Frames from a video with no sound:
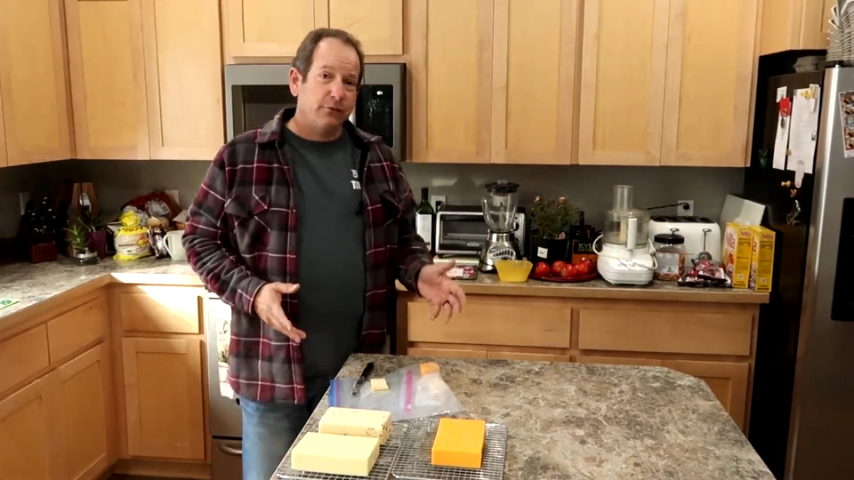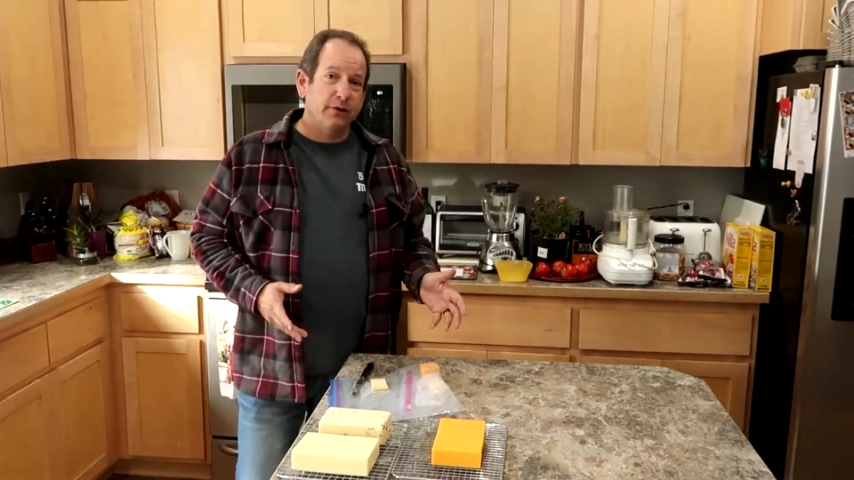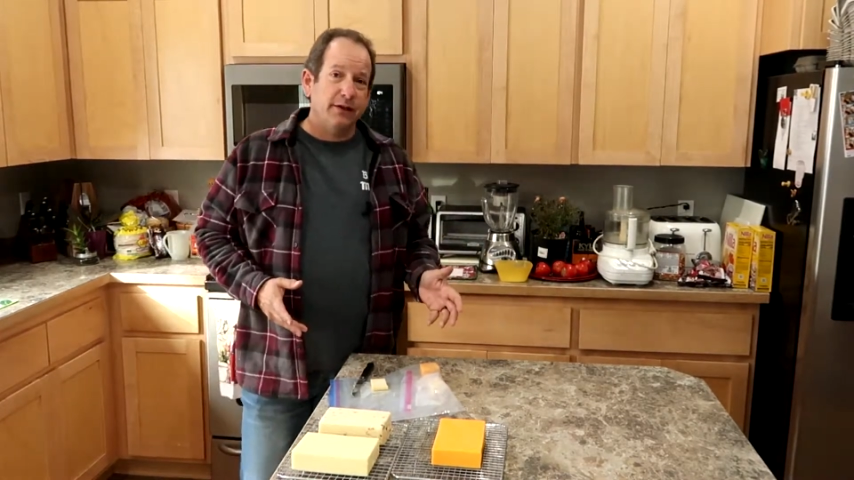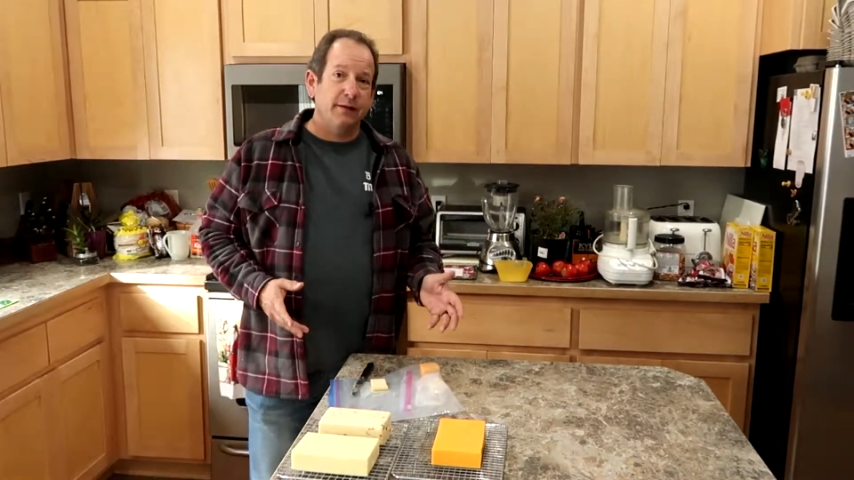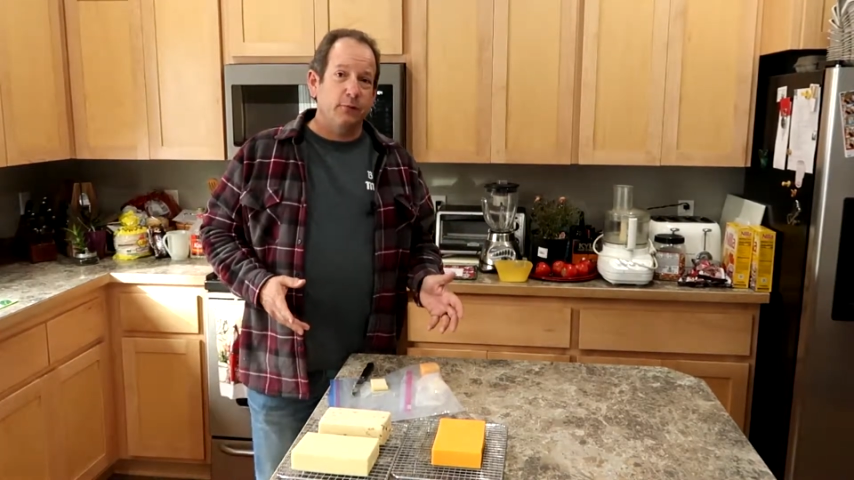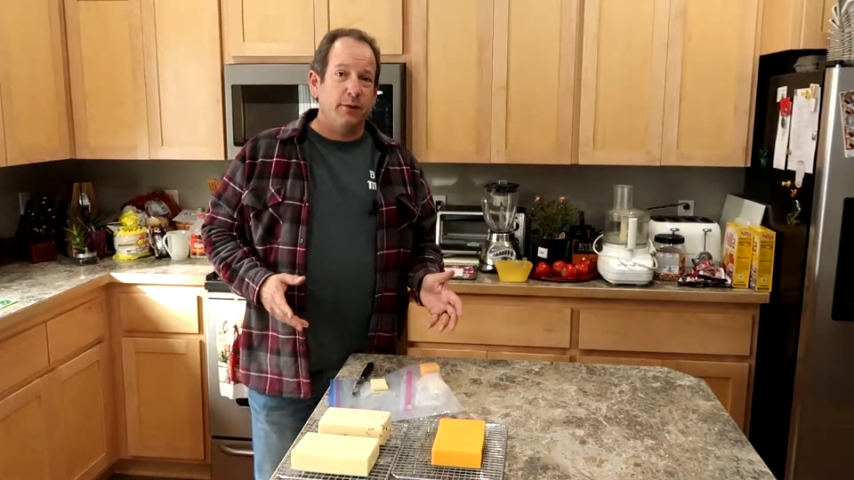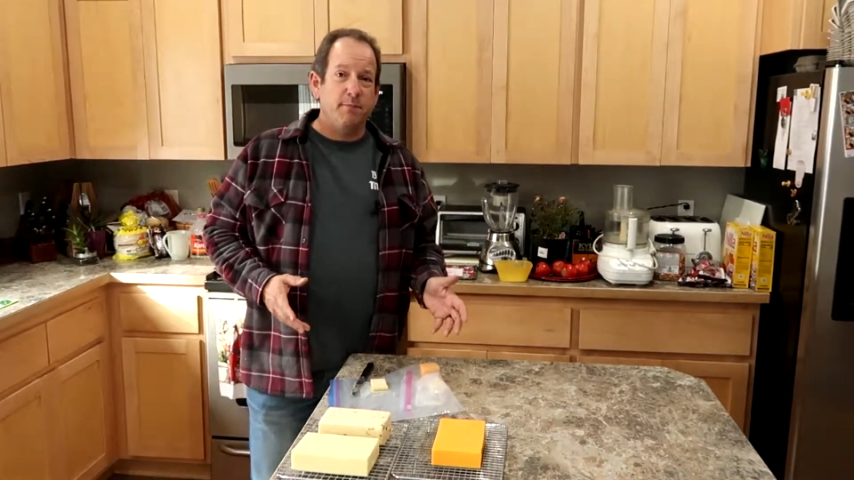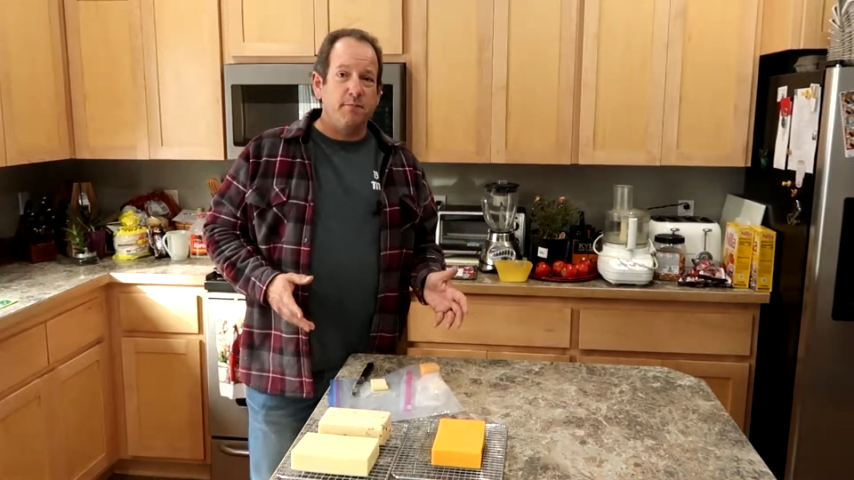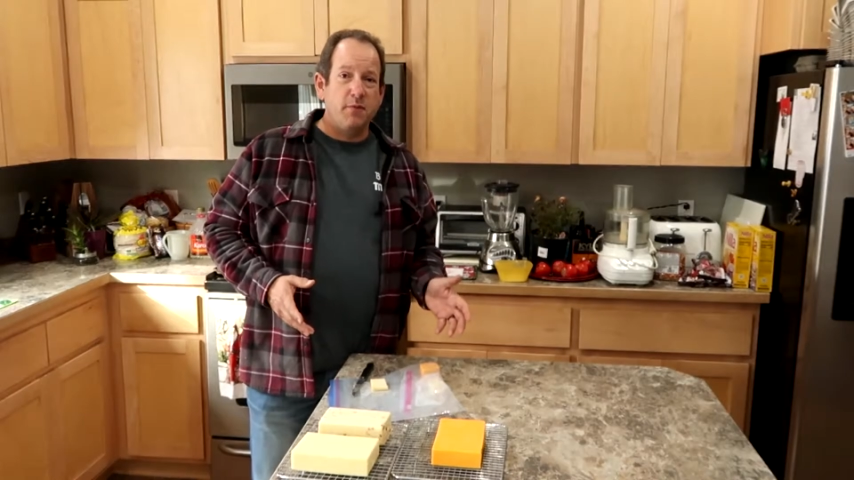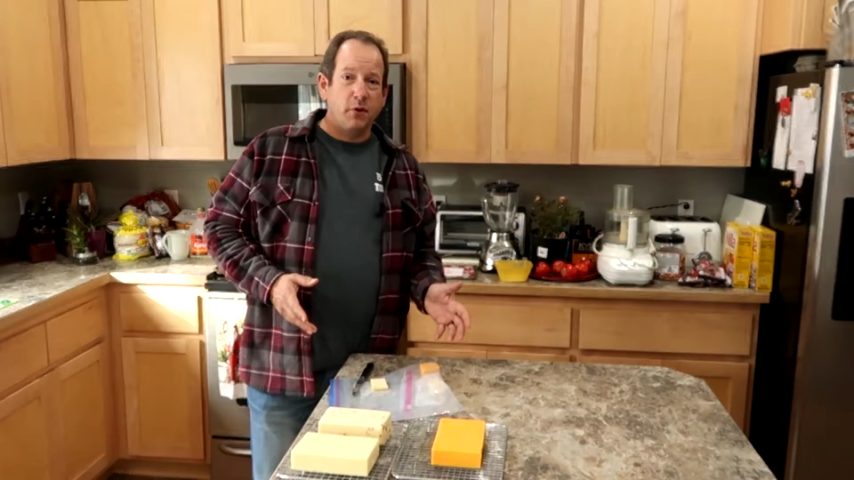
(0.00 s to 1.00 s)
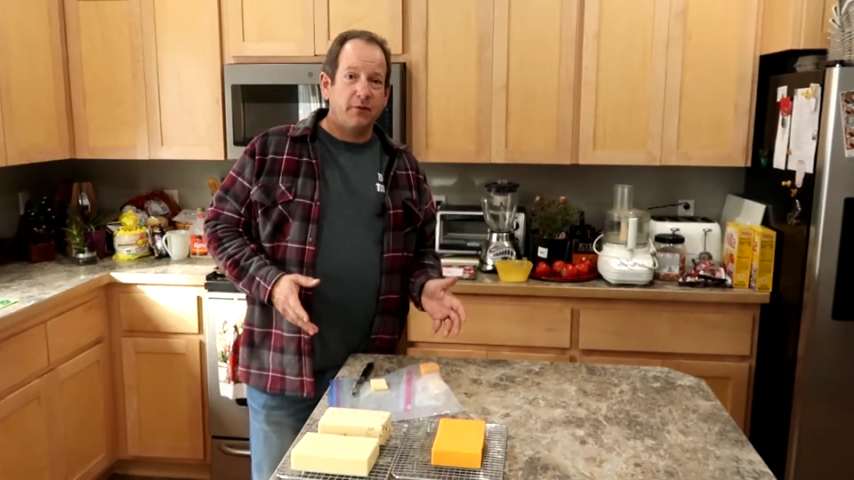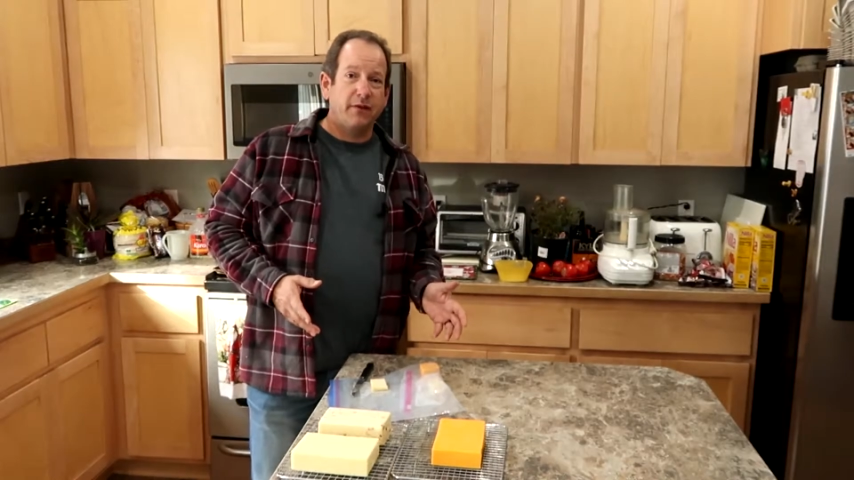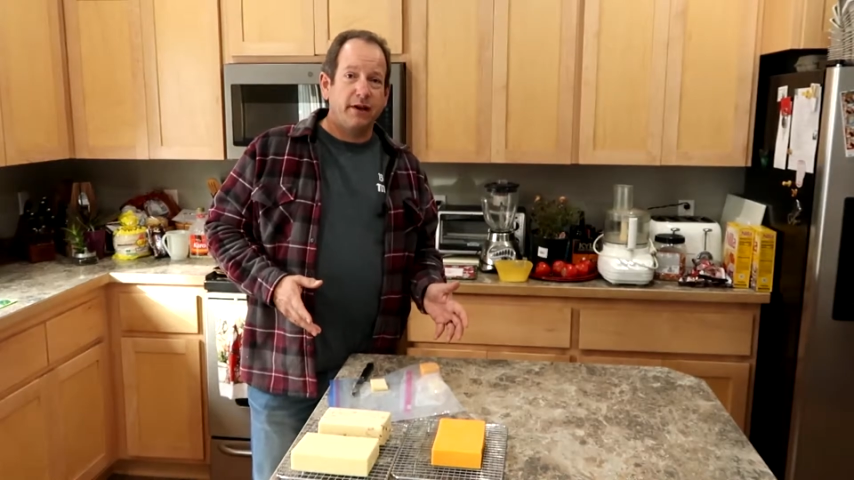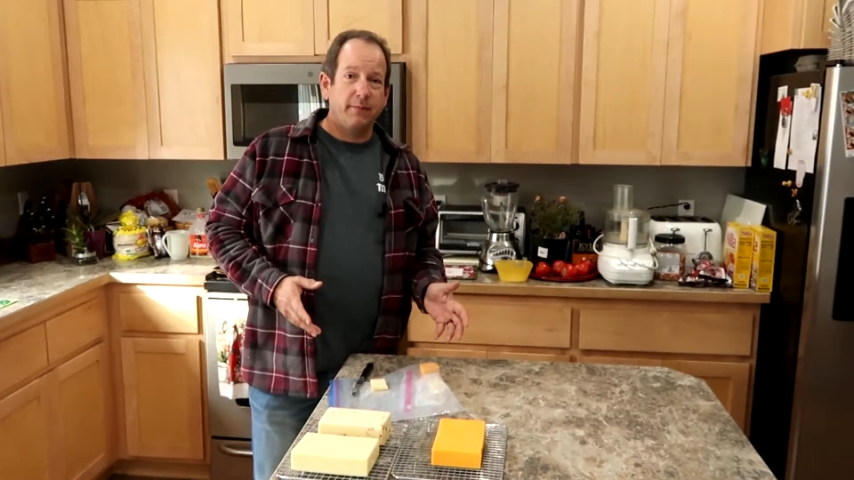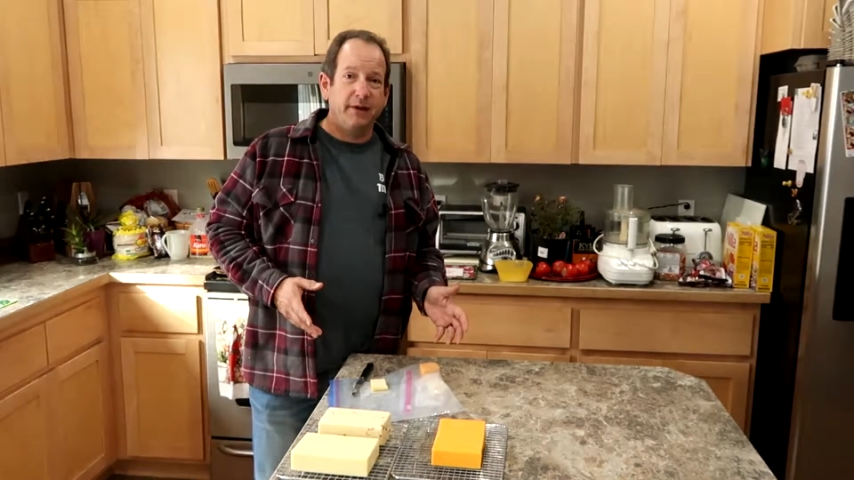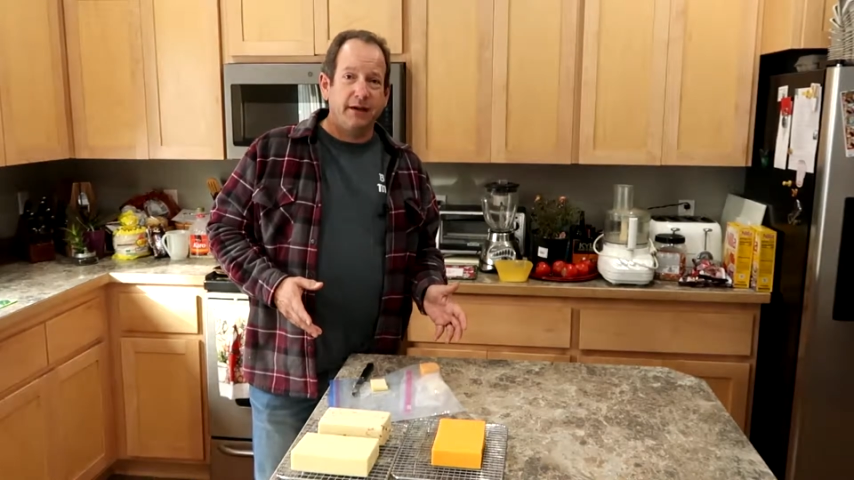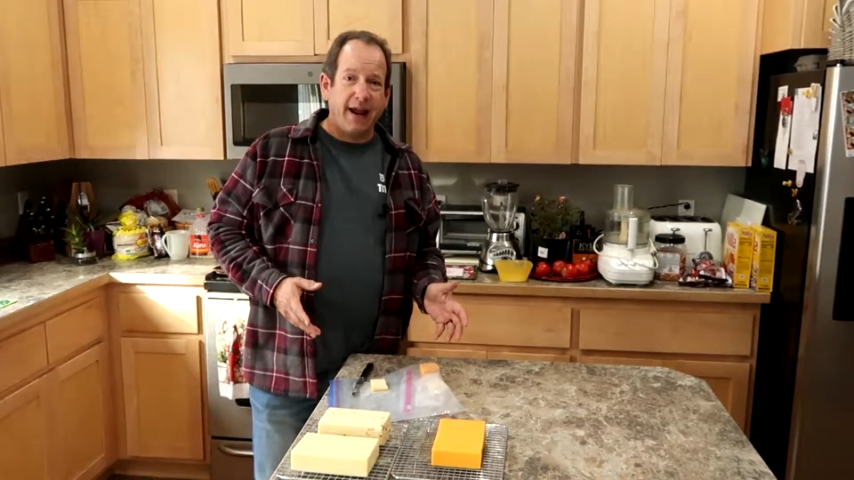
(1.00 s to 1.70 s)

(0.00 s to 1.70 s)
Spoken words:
really what motivated me